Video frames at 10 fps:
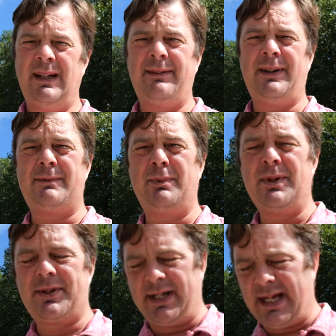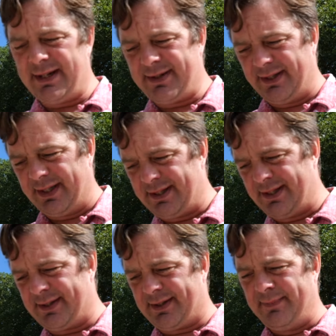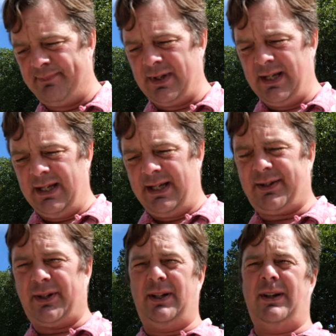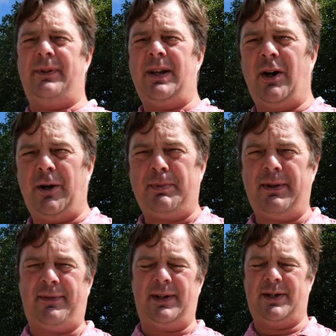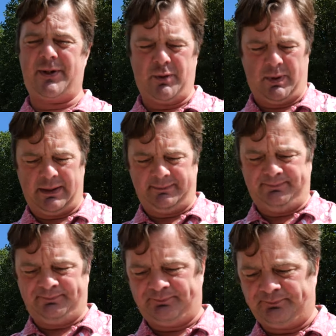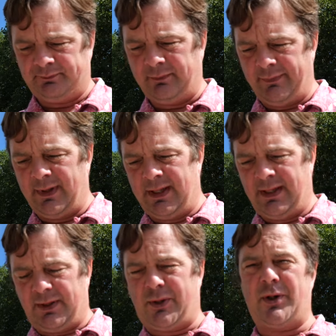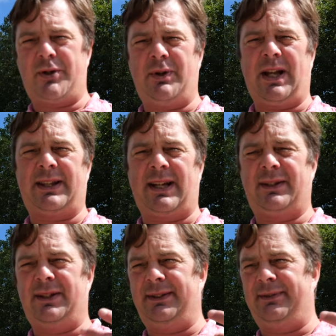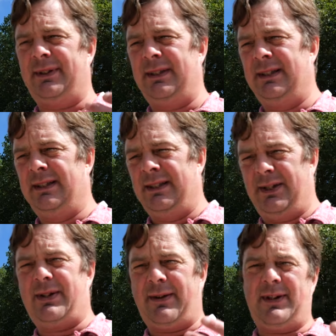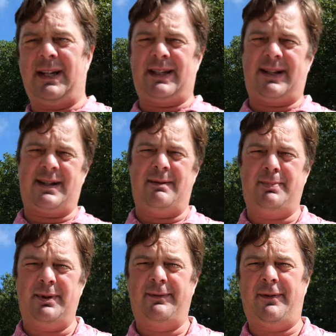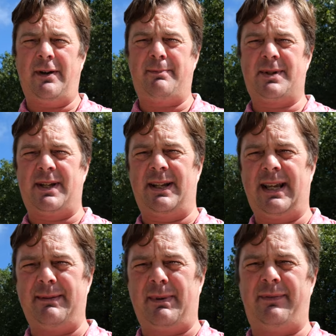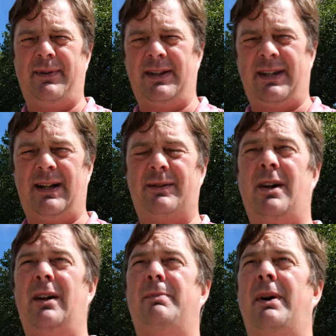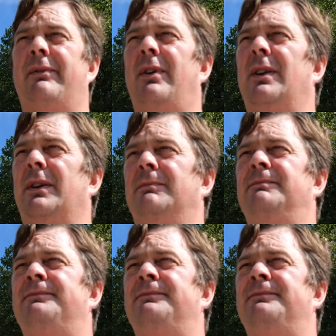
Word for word: I've had worse lagers than this. It's got a lovely hoppy finish to it. Of course you get that kind of, you definitely get that 10.5% ABV, the alcohol by volume.